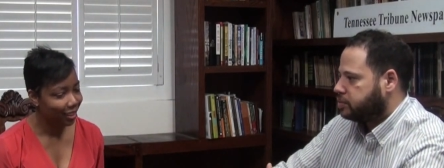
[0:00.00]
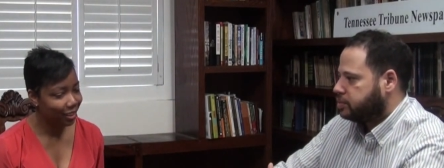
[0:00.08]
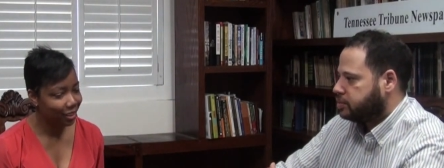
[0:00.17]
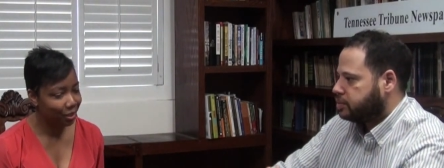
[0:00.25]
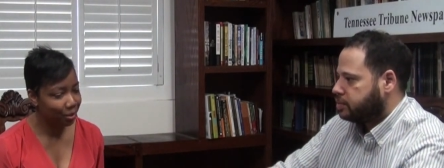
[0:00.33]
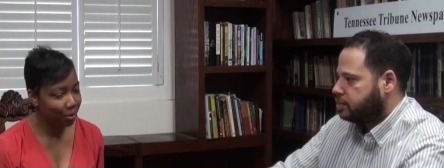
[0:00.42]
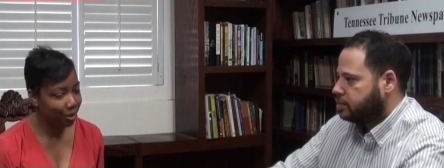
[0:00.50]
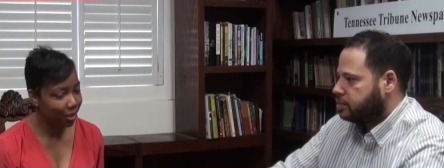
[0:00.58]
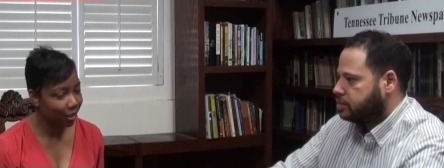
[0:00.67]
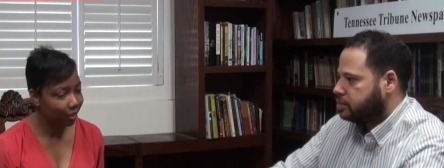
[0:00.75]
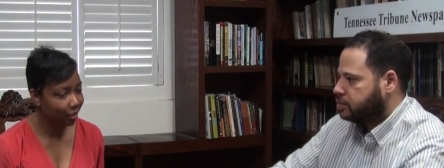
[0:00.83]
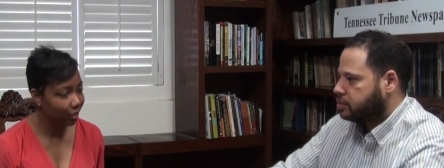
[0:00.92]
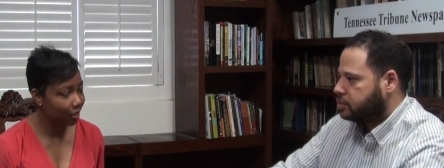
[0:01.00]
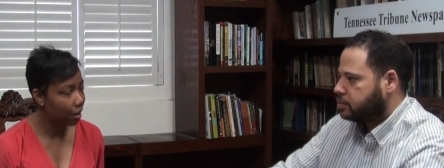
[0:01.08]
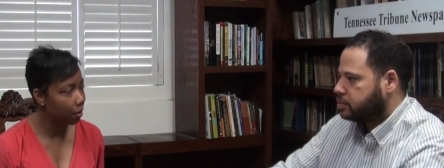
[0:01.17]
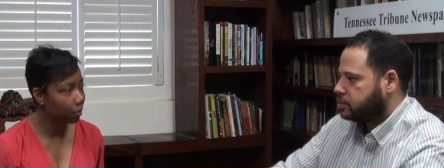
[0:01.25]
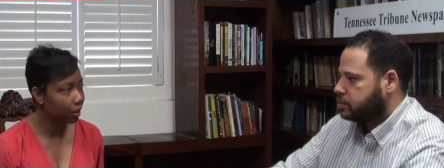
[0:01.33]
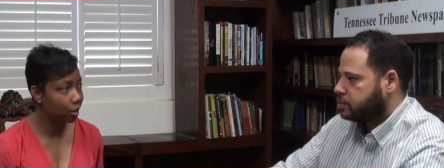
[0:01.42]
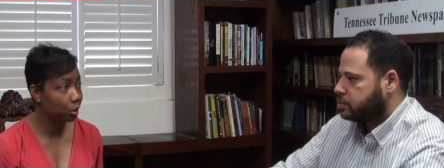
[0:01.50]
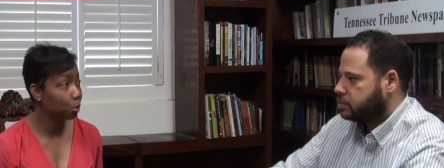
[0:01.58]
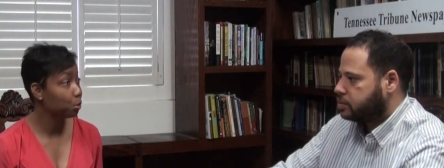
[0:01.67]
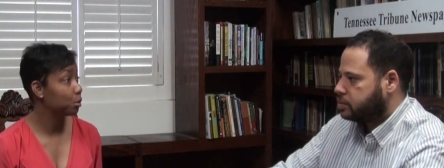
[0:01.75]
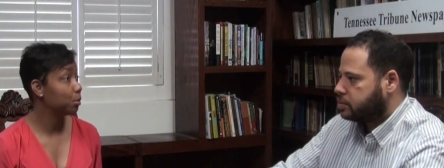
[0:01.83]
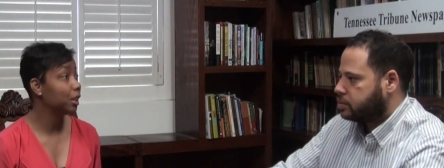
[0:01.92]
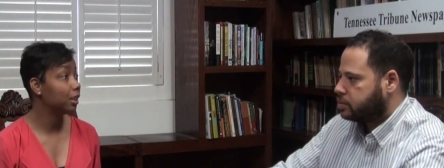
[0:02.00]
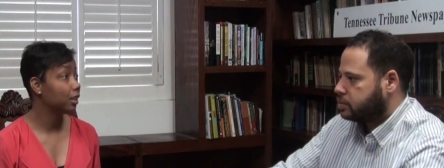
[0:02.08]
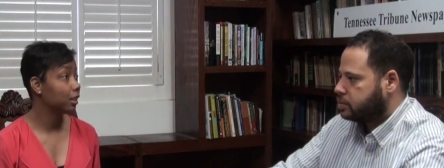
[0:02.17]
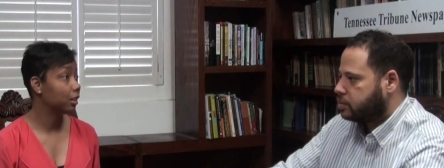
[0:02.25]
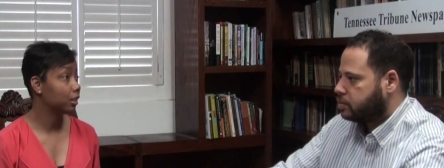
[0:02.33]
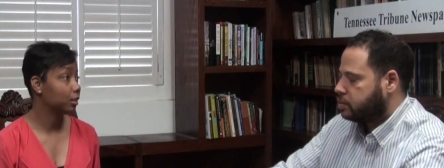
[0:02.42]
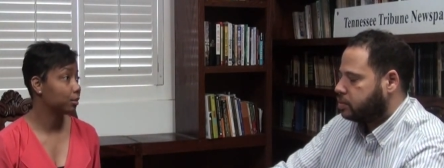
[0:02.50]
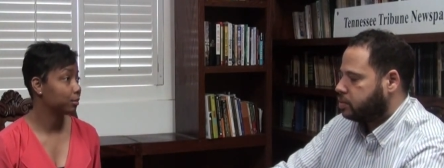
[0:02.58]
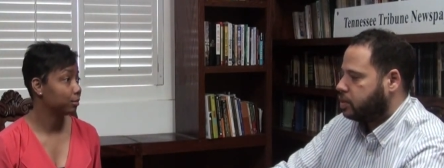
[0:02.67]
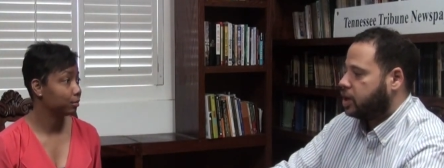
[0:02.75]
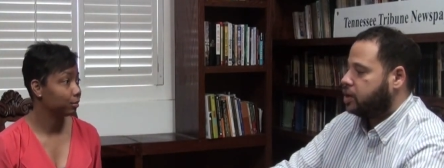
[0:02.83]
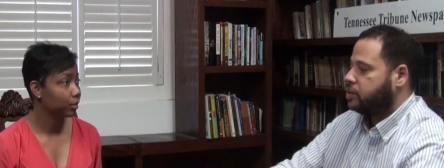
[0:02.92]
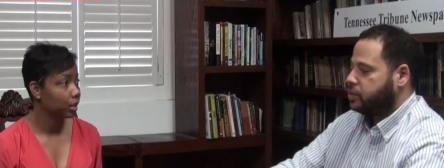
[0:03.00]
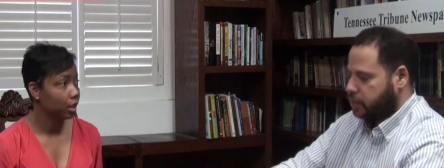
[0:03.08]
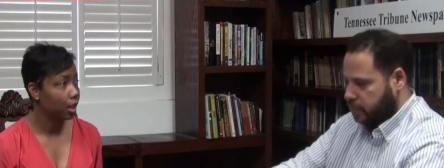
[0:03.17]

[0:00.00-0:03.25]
Speaker 1: It's almost like the topic chose me. Um oh, wow.